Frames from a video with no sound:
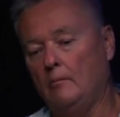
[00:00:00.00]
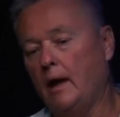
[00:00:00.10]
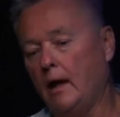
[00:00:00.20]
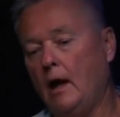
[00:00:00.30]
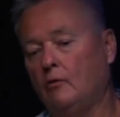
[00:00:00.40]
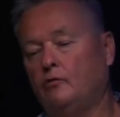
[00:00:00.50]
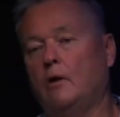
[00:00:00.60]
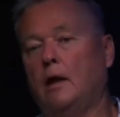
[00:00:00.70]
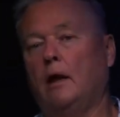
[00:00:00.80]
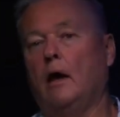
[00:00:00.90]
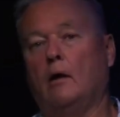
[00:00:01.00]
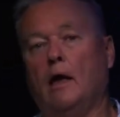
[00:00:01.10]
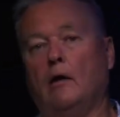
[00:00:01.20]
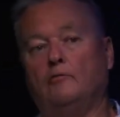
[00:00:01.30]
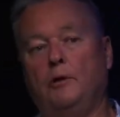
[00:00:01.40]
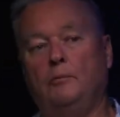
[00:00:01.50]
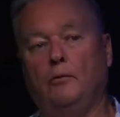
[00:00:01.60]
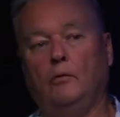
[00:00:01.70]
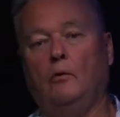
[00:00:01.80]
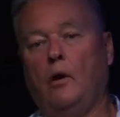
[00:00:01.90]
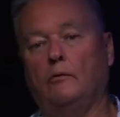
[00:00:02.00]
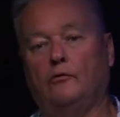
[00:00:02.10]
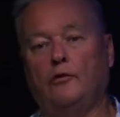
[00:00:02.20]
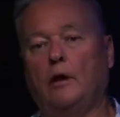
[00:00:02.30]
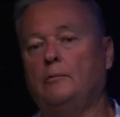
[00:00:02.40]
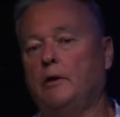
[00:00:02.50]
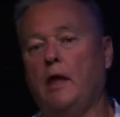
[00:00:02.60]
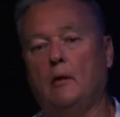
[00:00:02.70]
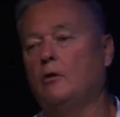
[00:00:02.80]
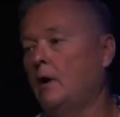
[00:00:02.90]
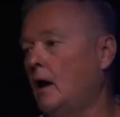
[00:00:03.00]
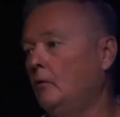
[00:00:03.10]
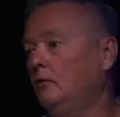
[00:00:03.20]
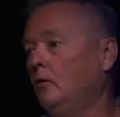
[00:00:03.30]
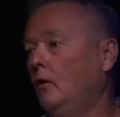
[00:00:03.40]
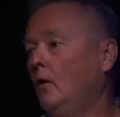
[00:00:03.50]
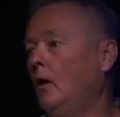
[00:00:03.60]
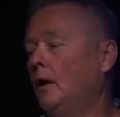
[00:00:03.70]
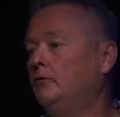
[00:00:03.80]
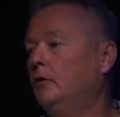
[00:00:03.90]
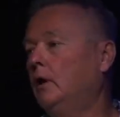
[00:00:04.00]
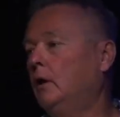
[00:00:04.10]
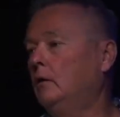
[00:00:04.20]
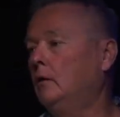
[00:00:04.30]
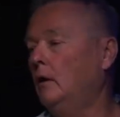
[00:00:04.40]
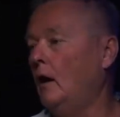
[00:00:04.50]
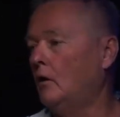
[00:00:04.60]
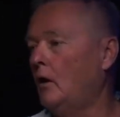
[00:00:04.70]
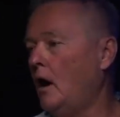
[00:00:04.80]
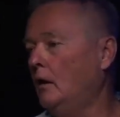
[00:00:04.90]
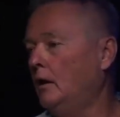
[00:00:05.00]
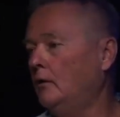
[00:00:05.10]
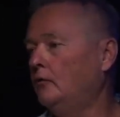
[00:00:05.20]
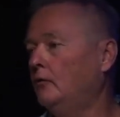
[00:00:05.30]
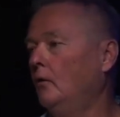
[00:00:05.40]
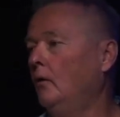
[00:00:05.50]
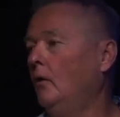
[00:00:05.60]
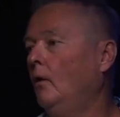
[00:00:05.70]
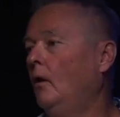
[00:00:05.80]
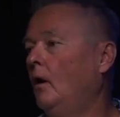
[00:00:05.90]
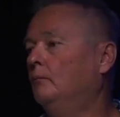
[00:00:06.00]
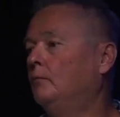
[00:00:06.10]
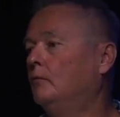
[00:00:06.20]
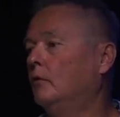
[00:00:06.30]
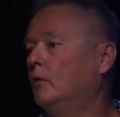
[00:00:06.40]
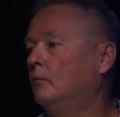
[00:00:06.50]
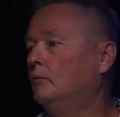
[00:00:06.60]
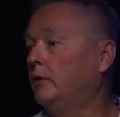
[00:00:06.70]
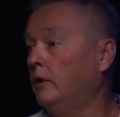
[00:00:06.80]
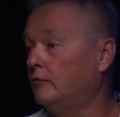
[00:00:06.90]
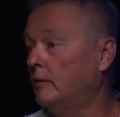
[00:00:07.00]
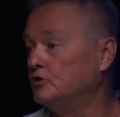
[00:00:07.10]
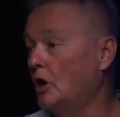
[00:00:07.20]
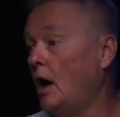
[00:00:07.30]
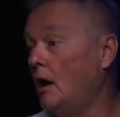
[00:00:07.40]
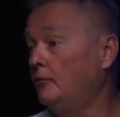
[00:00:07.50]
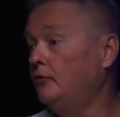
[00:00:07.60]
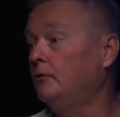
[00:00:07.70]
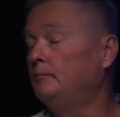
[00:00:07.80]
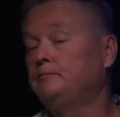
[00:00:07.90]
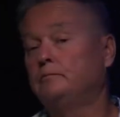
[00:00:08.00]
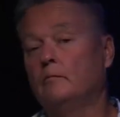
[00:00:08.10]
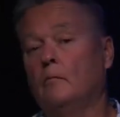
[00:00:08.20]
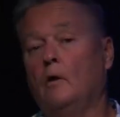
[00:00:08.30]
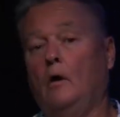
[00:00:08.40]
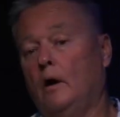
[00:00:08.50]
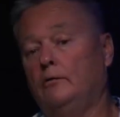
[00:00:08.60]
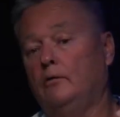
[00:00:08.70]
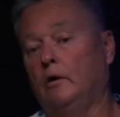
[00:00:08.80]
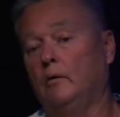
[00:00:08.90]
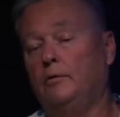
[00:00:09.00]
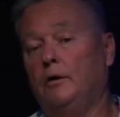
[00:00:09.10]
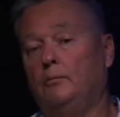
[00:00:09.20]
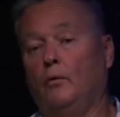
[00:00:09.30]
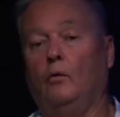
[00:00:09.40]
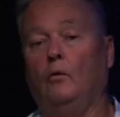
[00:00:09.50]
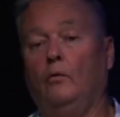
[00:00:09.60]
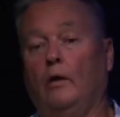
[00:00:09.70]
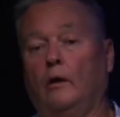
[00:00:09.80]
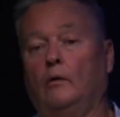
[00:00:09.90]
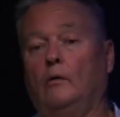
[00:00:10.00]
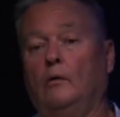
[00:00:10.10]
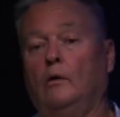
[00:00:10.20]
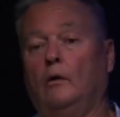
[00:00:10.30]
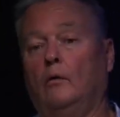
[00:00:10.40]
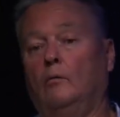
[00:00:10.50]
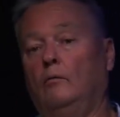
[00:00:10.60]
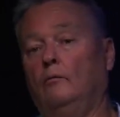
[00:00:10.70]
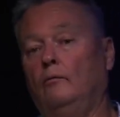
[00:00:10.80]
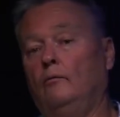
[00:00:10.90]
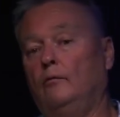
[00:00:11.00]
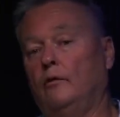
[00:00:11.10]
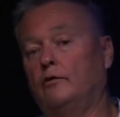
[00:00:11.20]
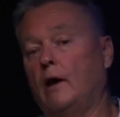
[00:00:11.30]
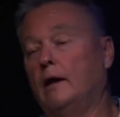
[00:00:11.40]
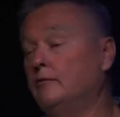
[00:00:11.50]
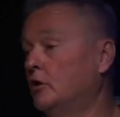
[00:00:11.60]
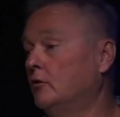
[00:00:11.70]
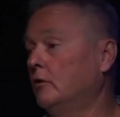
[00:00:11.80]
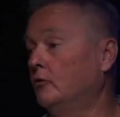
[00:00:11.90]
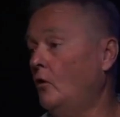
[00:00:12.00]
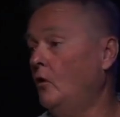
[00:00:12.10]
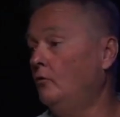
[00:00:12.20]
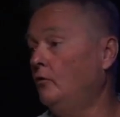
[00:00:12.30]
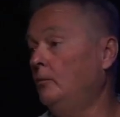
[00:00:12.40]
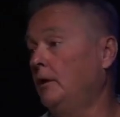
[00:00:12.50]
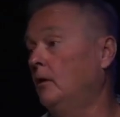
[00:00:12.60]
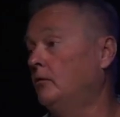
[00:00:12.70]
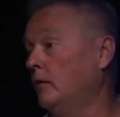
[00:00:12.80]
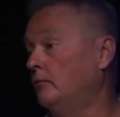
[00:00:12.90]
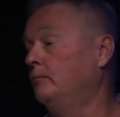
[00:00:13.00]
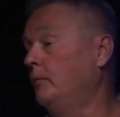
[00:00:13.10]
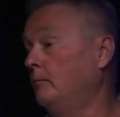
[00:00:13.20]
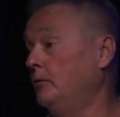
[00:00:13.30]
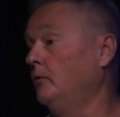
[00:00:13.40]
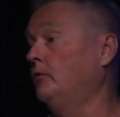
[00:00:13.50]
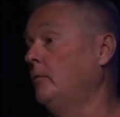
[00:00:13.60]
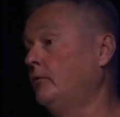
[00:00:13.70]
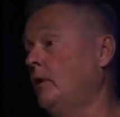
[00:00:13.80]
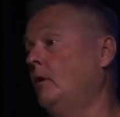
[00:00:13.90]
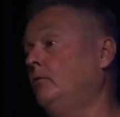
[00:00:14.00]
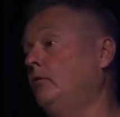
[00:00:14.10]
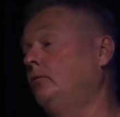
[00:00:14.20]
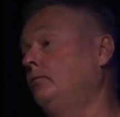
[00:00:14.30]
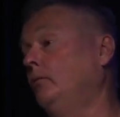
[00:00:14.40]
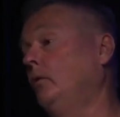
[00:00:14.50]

Like at my house right now, I have people. I set up a campground. I took in alcoholics to give them jobs. I took in people that, you know, their skydiving career is over because they've abused